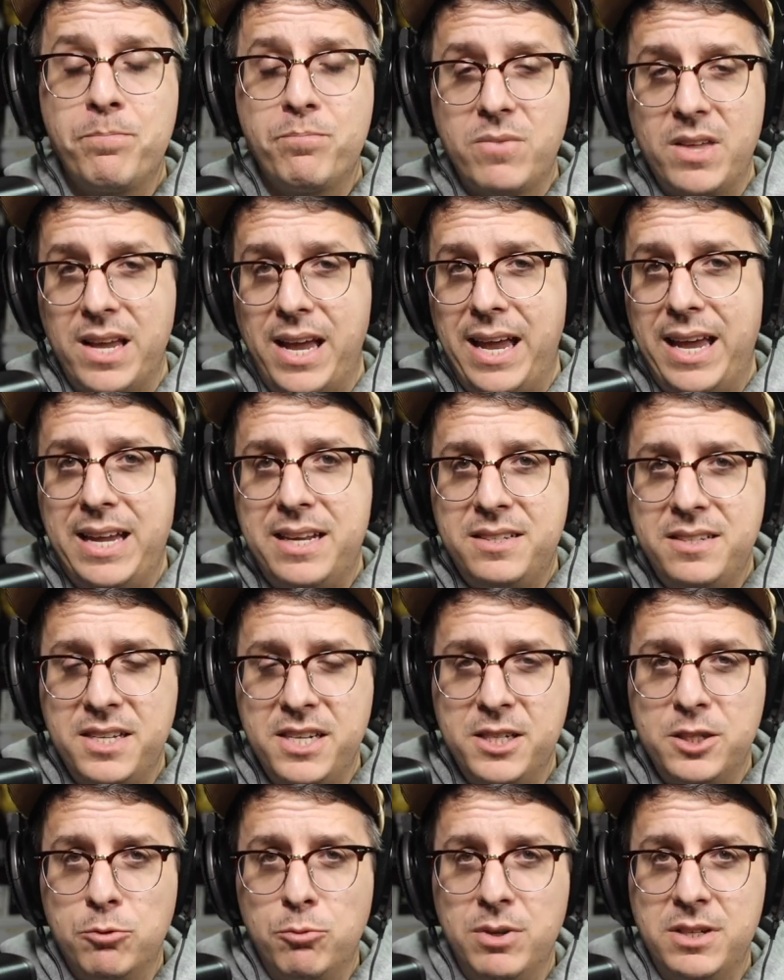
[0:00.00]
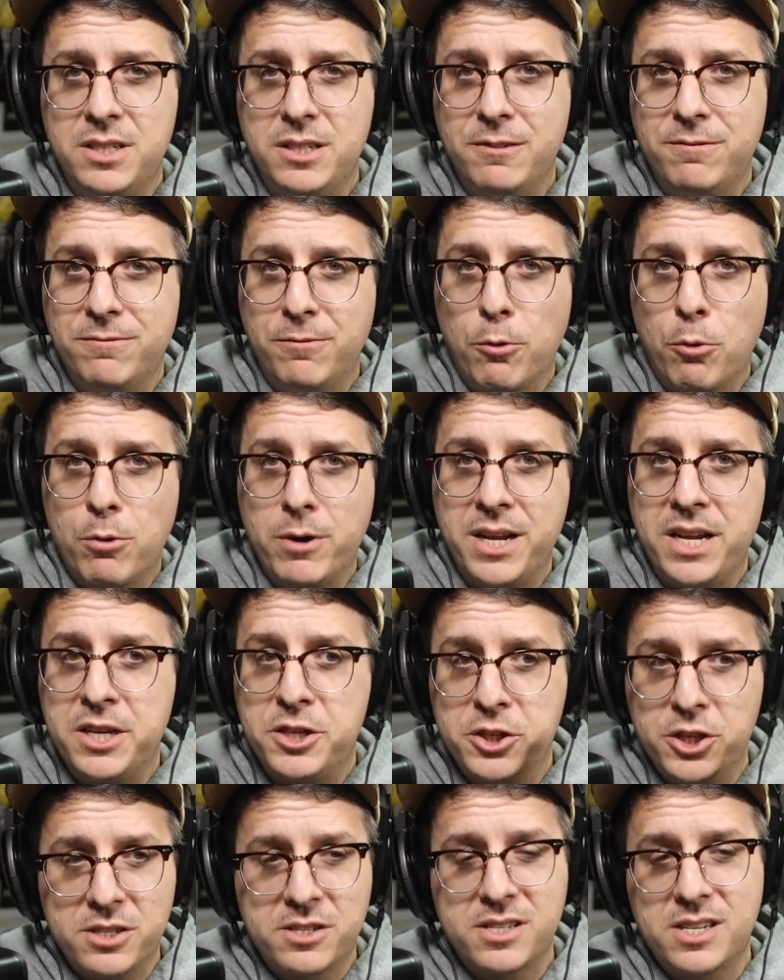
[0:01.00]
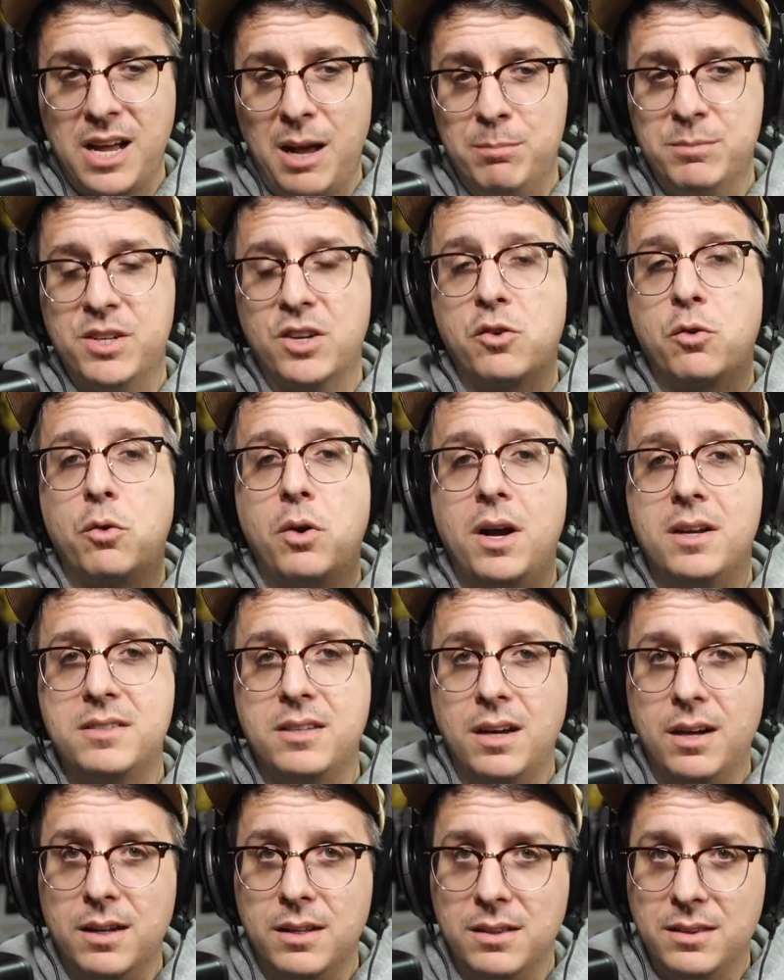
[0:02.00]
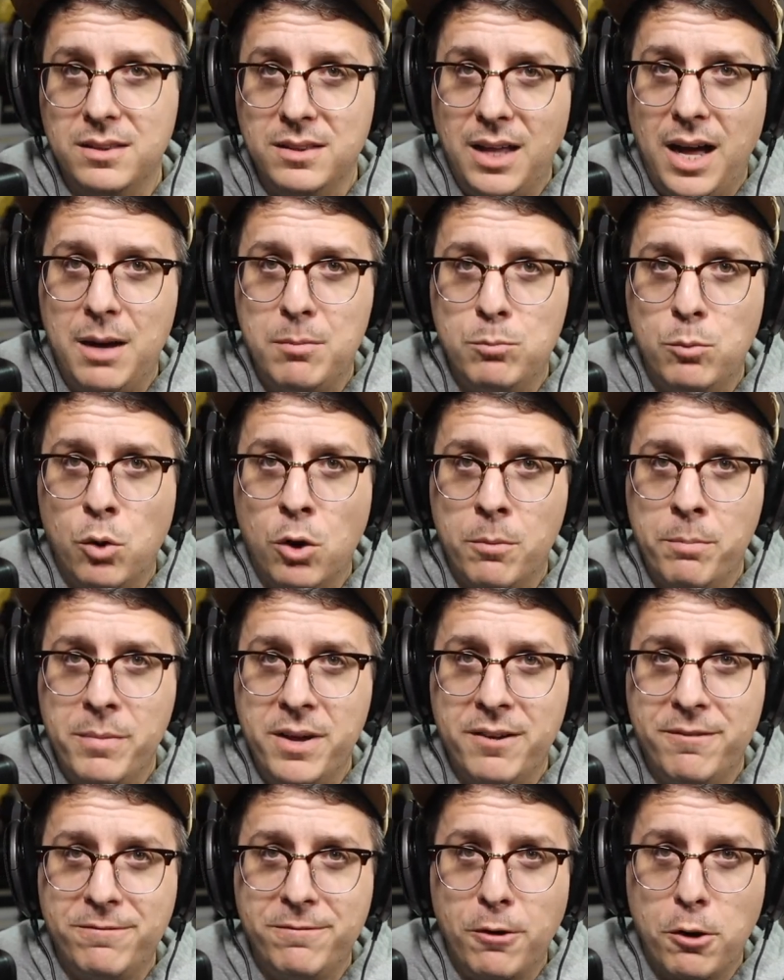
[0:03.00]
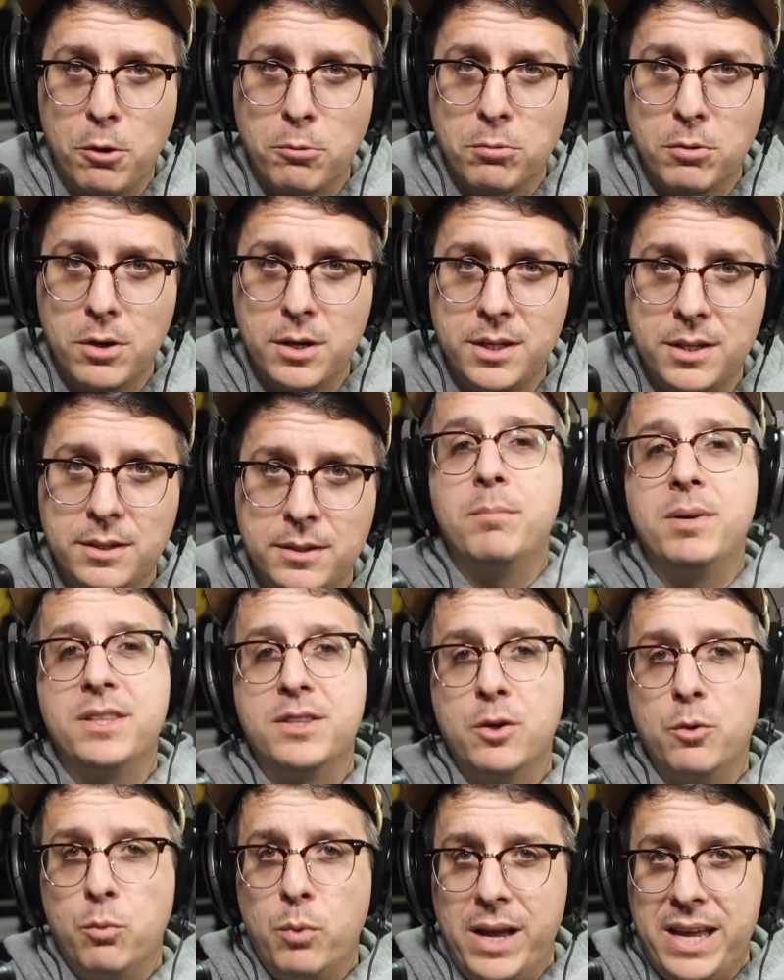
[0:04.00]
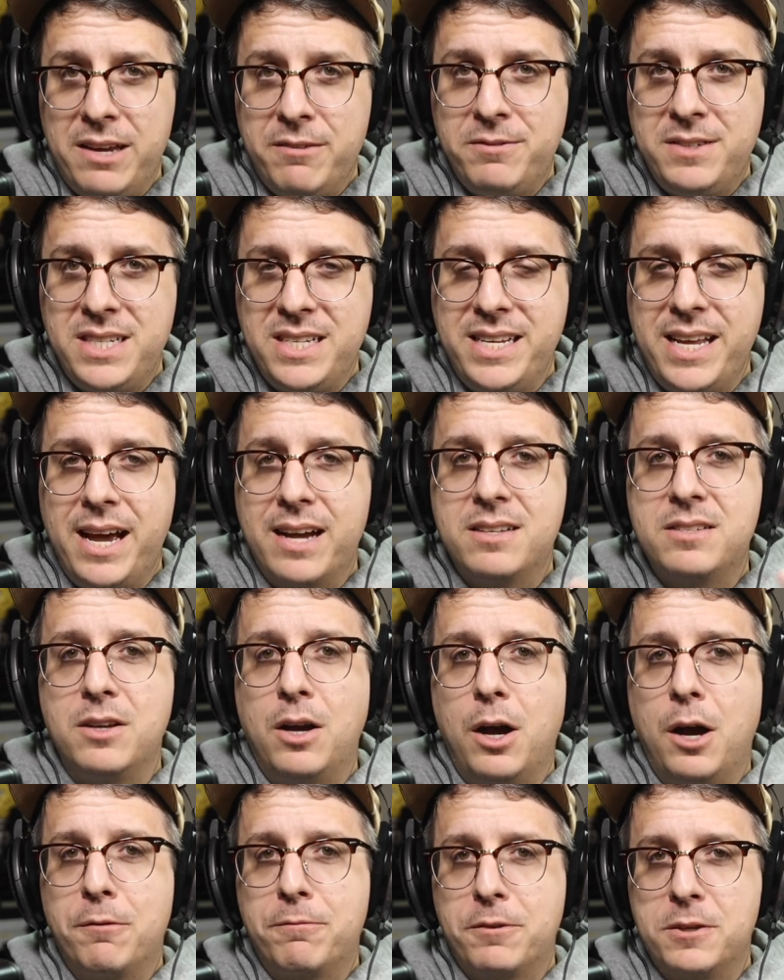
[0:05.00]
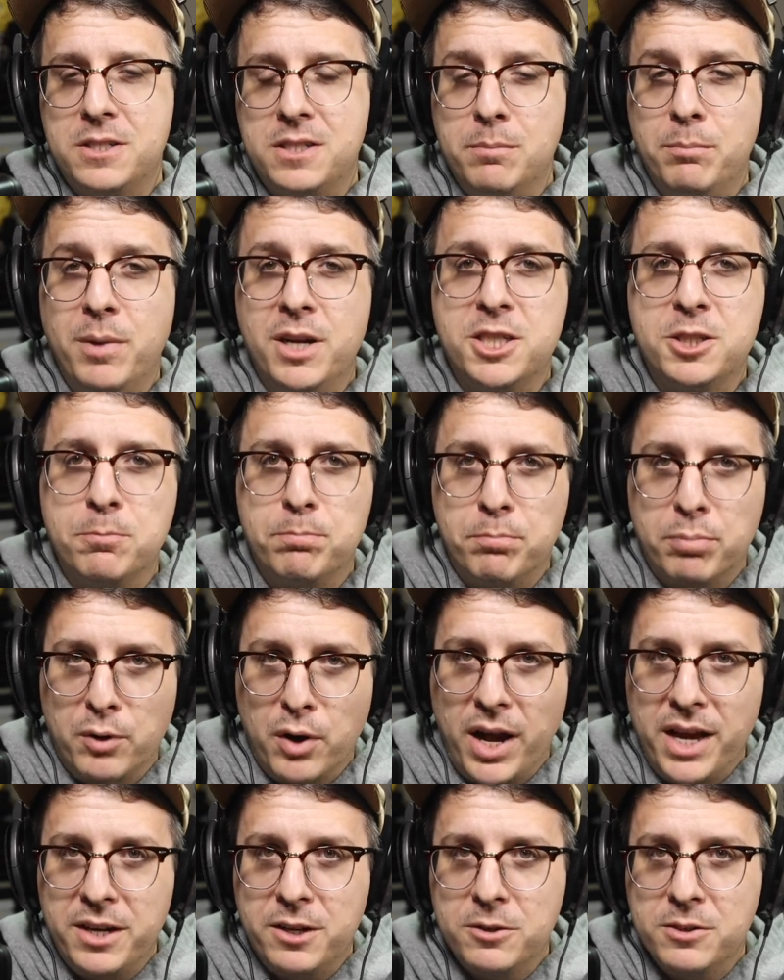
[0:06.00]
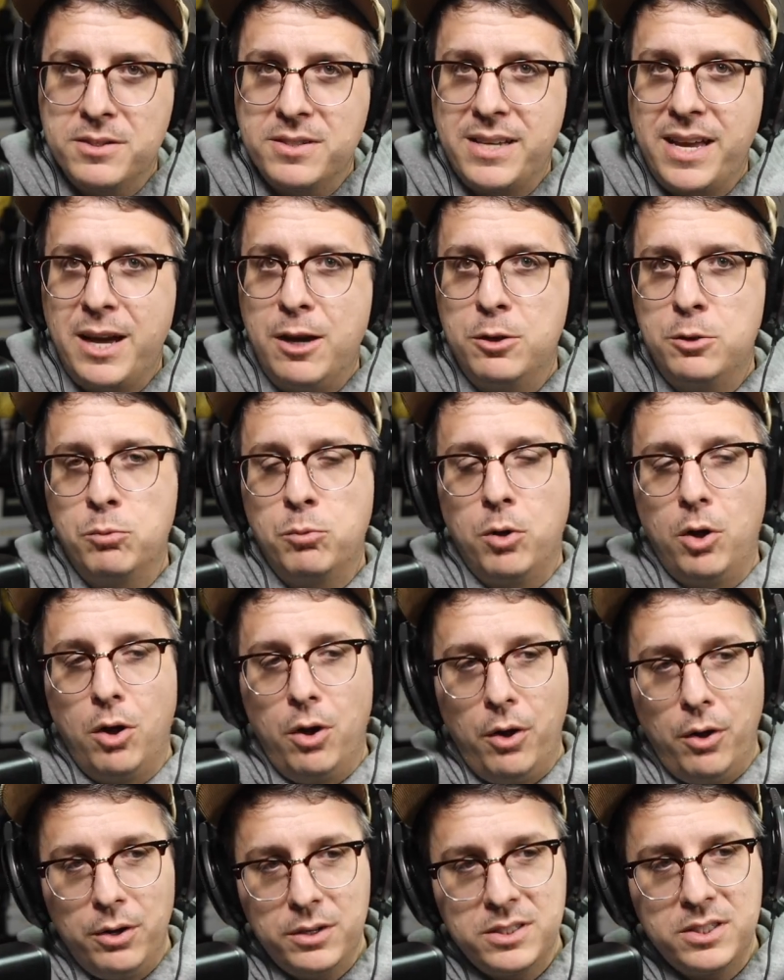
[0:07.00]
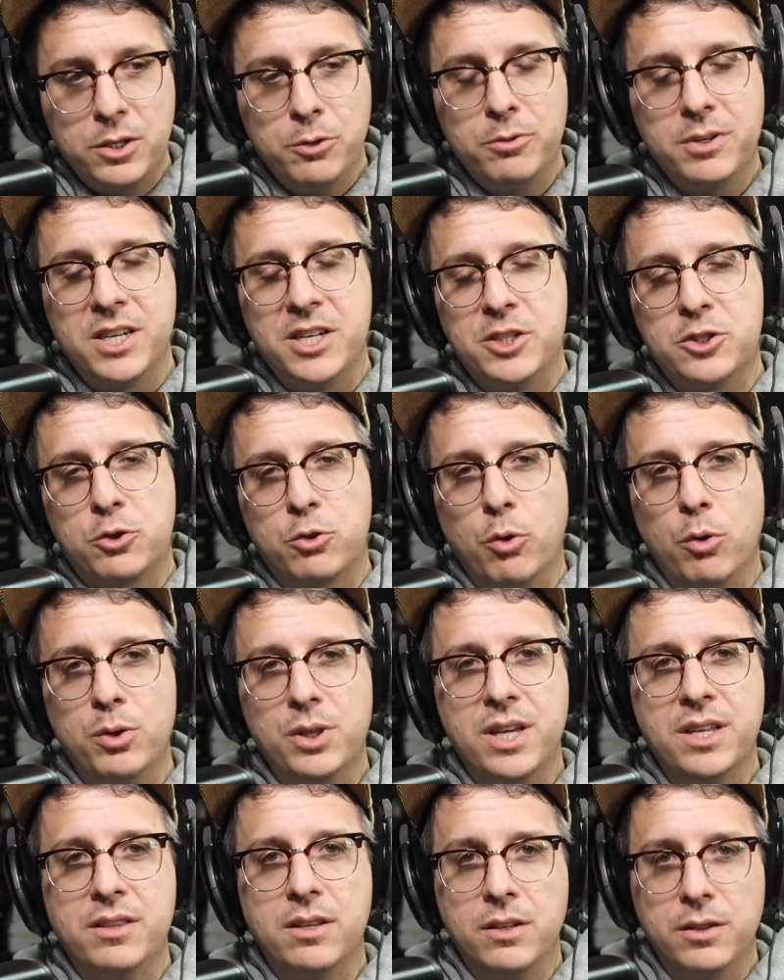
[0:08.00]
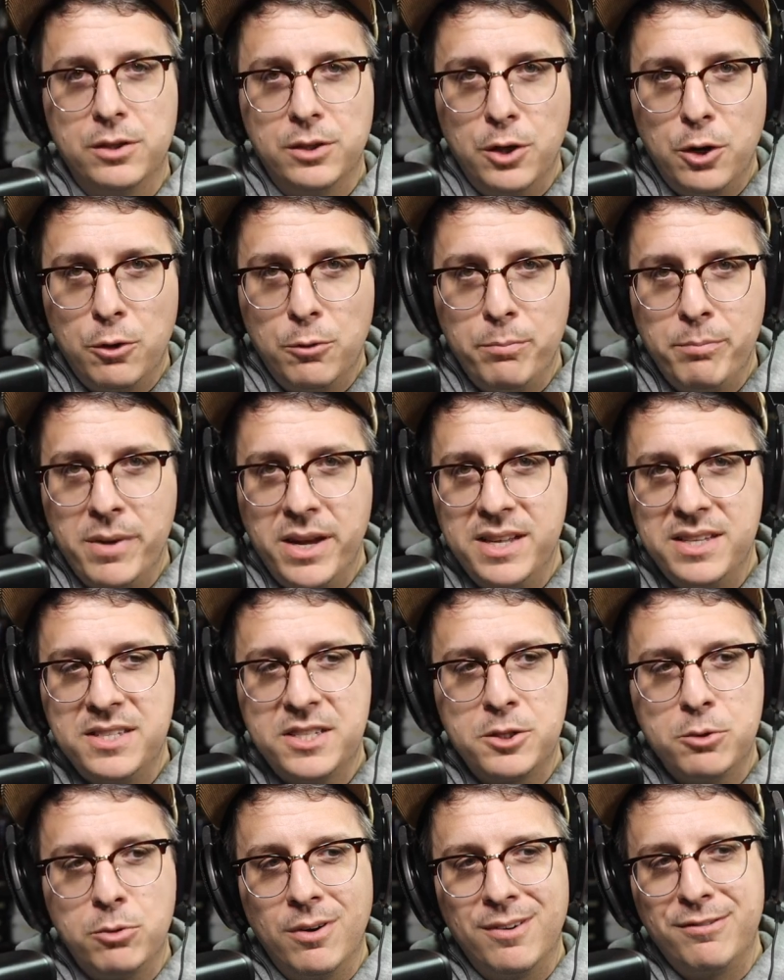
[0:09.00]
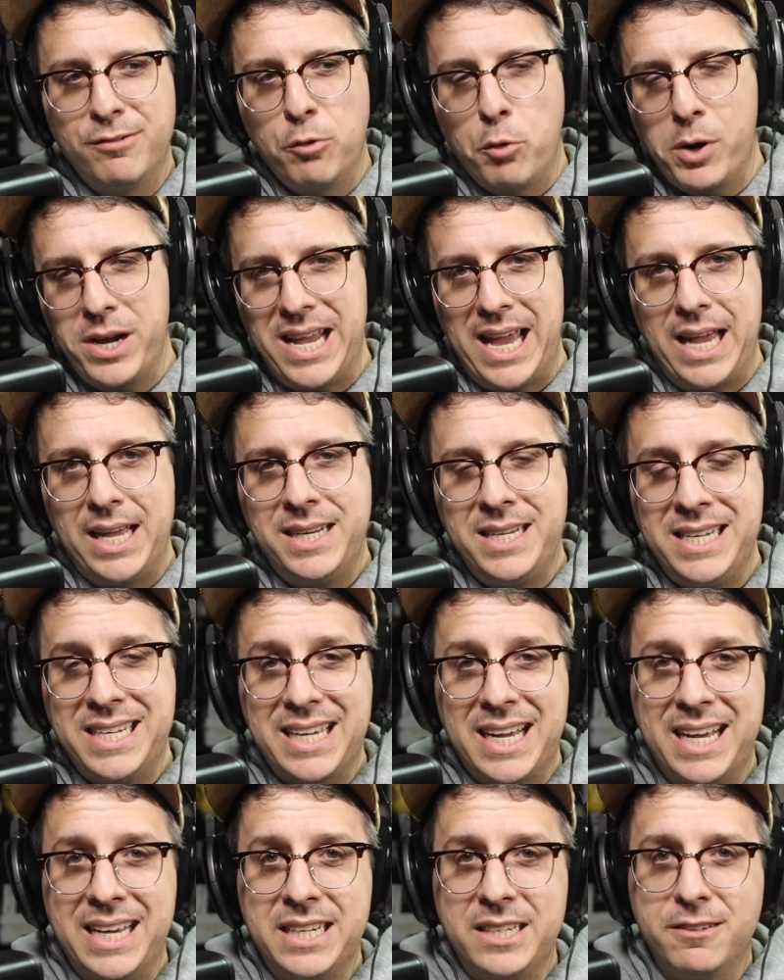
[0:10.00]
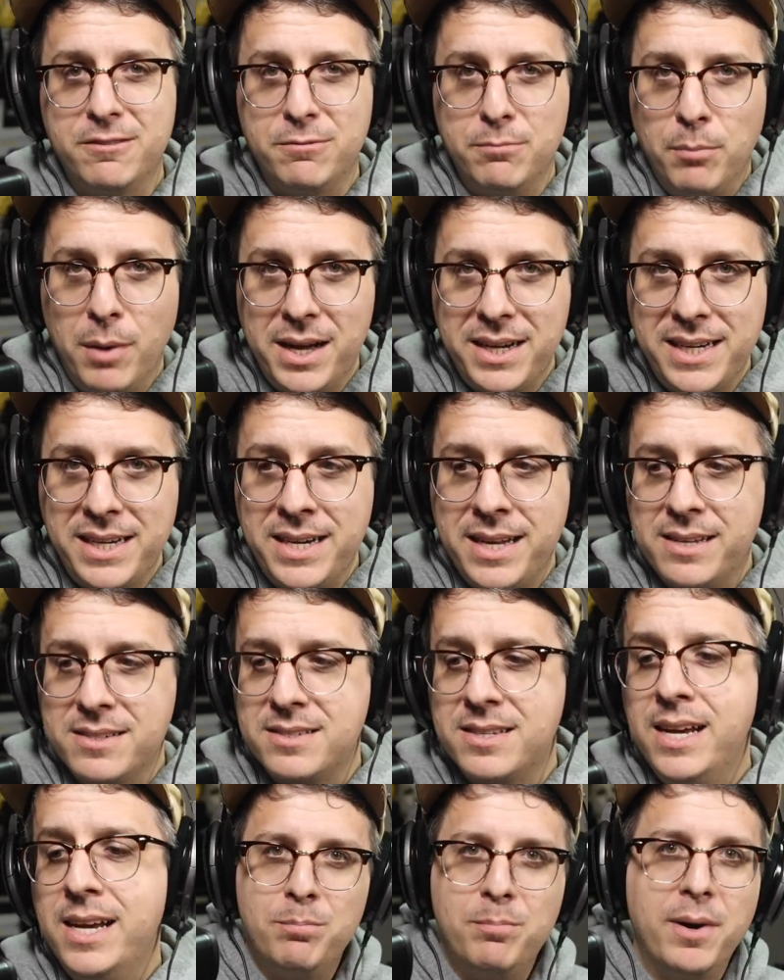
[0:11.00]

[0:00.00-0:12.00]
The AT2040 just comes across a lot more mid-forward, but the Wave DX offers a much brighter sound while also controlling the low mids to avoid any kind of muddiness,